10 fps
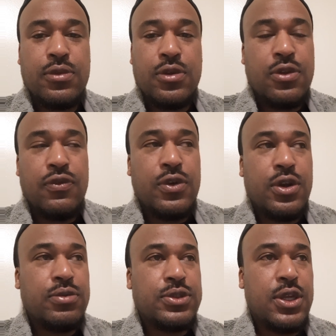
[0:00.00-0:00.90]
You feel what
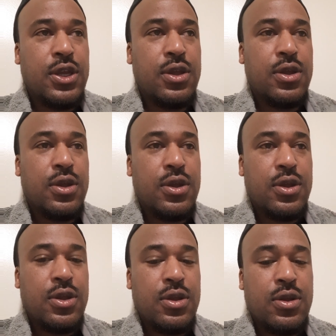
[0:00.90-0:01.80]
I'm saying?
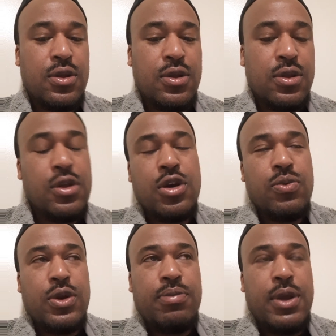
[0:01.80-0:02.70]
You couldn't
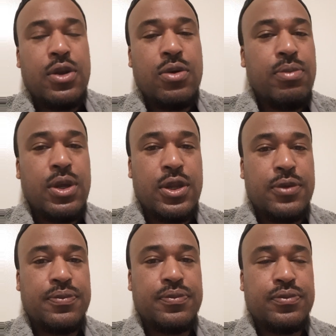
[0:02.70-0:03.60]
really make no money.
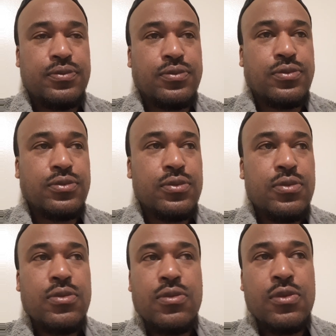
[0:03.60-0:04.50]

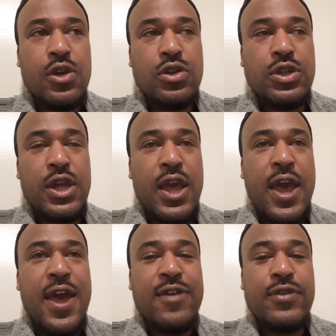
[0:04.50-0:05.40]
Or you didn't
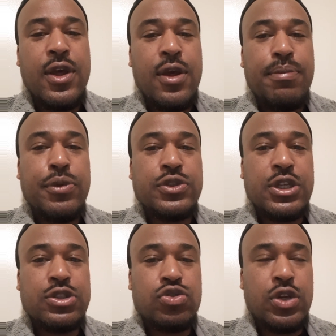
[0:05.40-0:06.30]
have music
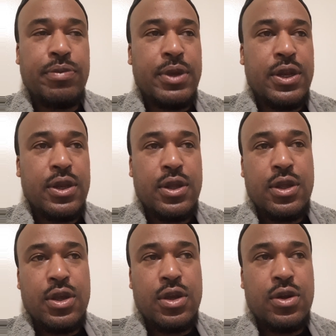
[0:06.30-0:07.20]
streaming,
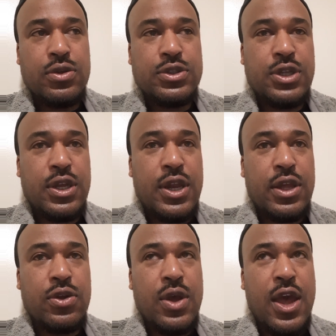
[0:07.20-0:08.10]
you know what I'm saying,
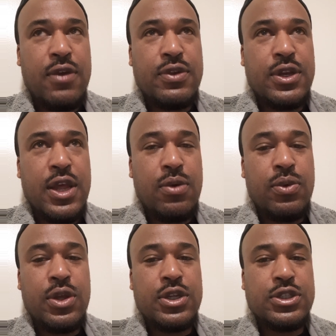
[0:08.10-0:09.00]
like you have today, where
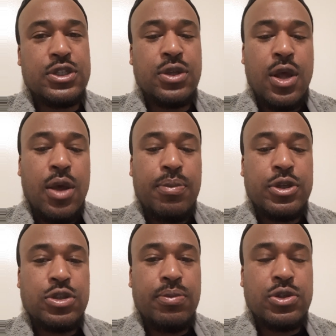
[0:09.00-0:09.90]
you could just
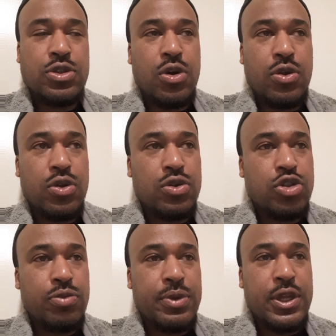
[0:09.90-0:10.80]
put your music on
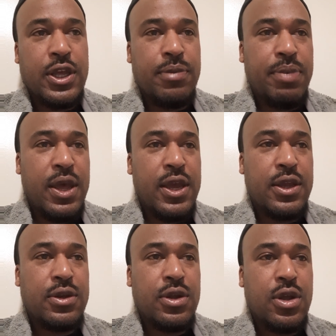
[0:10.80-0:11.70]
YouTube and get paid.
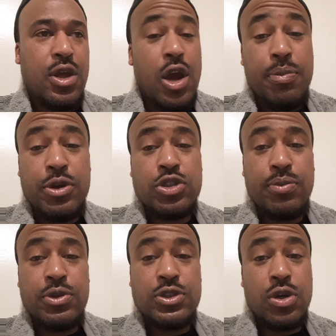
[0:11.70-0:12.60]
Or put your
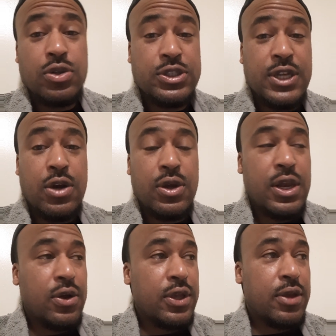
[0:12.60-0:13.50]
music on
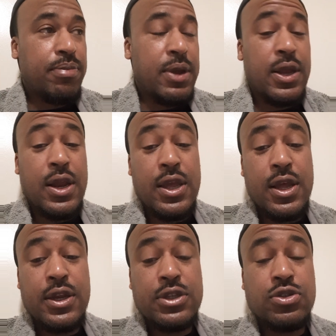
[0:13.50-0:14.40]
SoundCloud and get paid. A lot of y'all
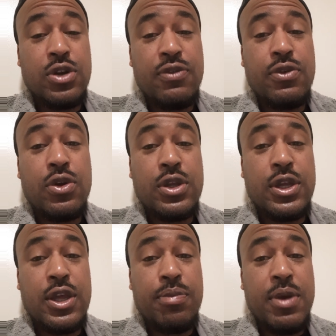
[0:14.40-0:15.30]
niggas don't even know you could
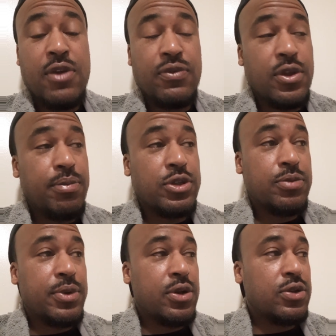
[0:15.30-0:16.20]
get paid from your music
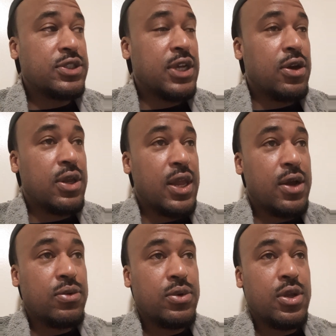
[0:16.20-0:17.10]
being on SoundCloud.
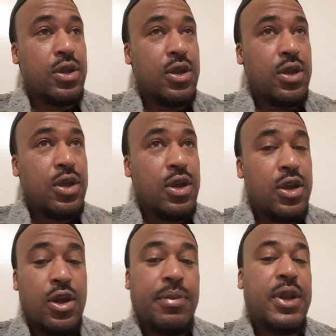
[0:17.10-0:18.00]

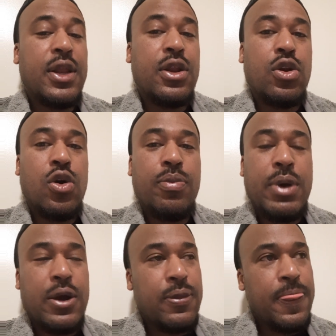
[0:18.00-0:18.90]
I mean, they didn't know
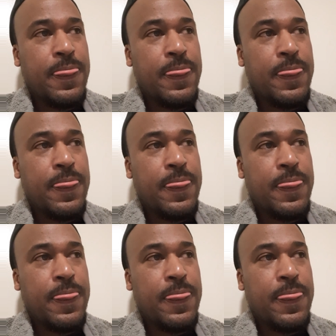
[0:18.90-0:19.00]
about,